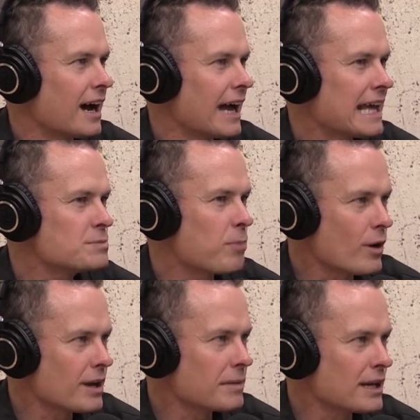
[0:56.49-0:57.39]
He's
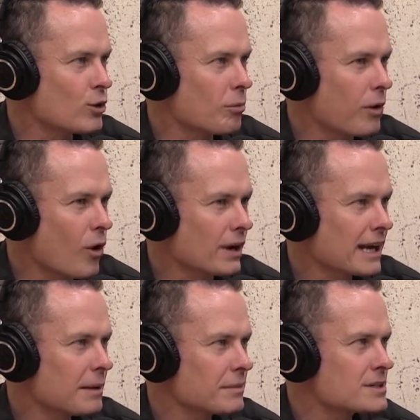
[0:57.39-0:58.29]
pointed me to your blog a
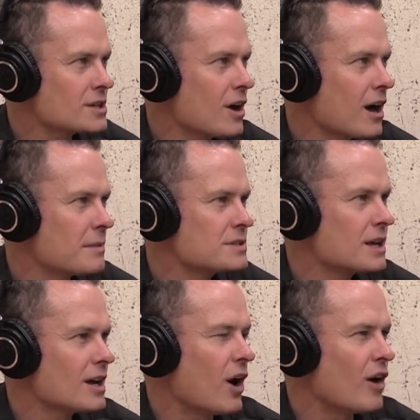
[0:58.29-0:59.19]
couple of times.
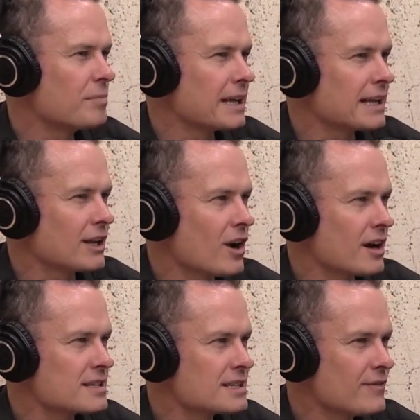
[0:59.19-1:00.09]
I've been kind
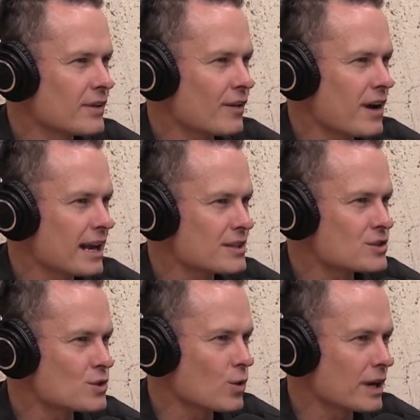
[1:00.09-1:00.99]
of sniffing around and
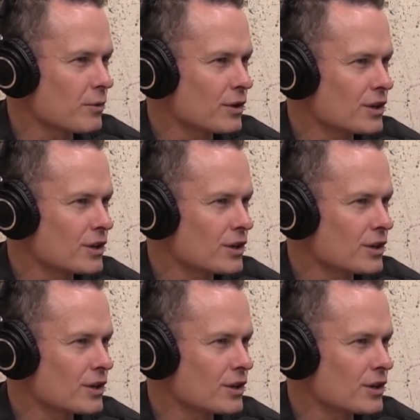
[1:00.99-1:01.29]
stalking what you